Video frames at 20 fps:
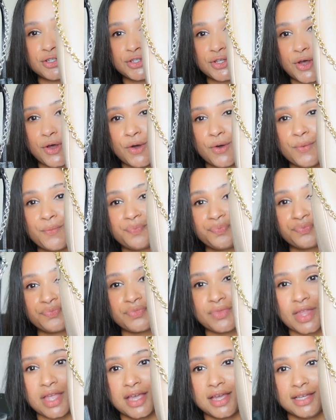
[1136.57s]
So
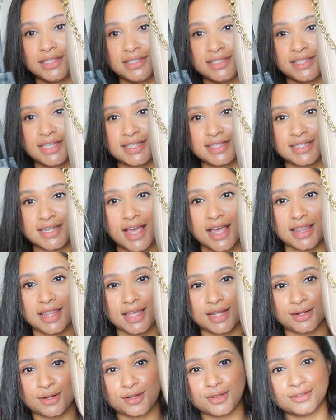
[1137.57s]
just a
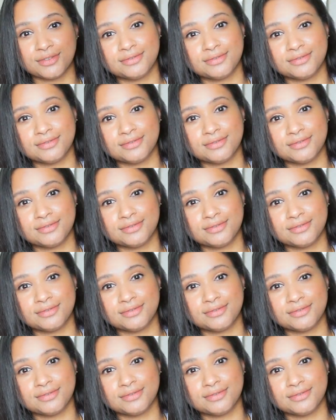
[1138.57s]
little